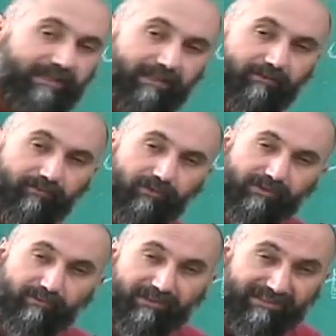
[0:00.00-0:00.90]
get confused.
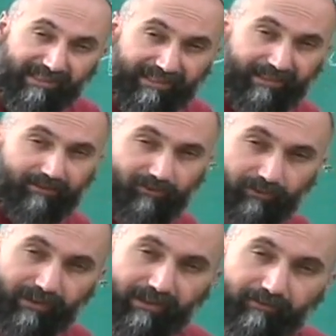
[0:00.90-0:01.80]
I'm going to say it again.
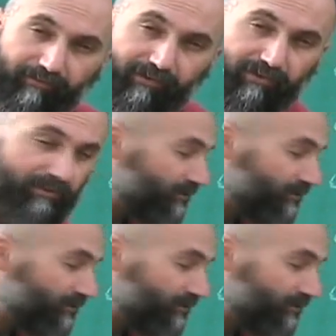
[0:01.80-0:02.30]
Don't get confused